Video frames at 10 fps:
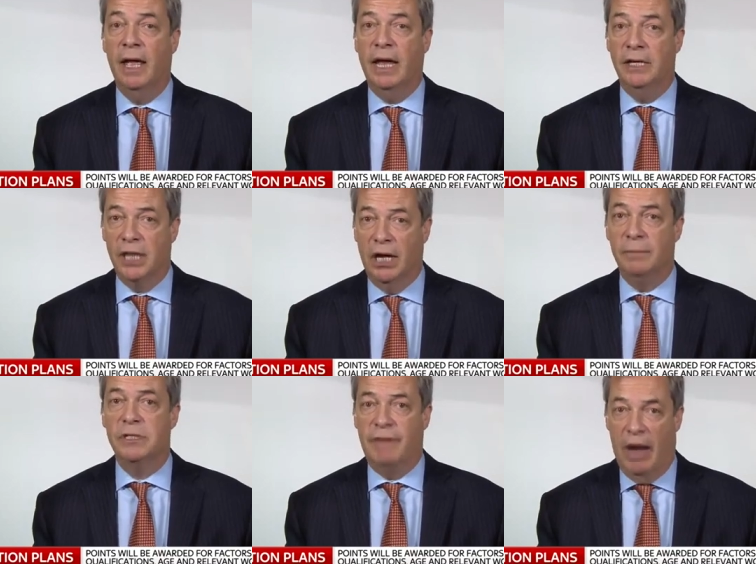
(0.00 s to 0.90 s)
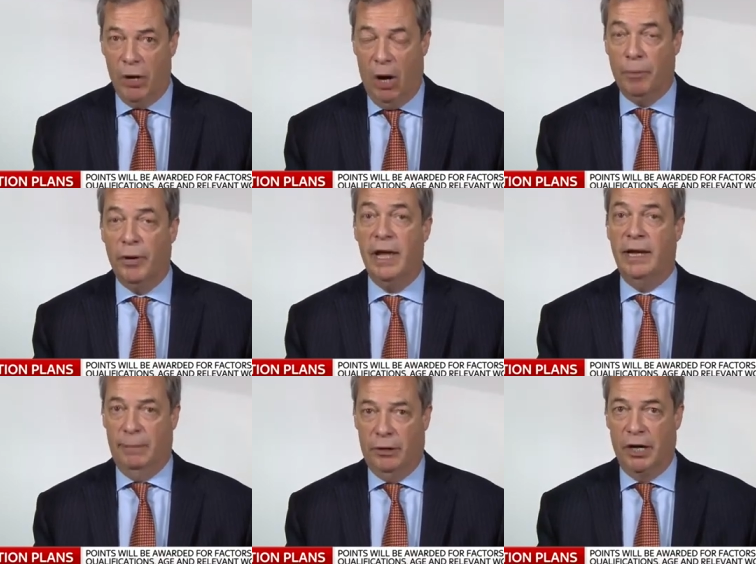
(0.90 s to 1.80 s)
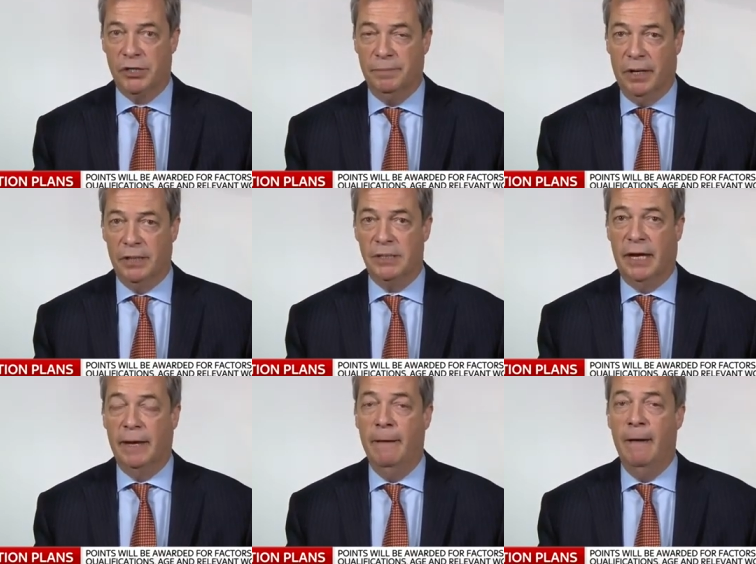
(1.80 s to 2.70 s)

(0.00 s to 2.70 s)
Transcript: in terms of how we operate an immigration policy.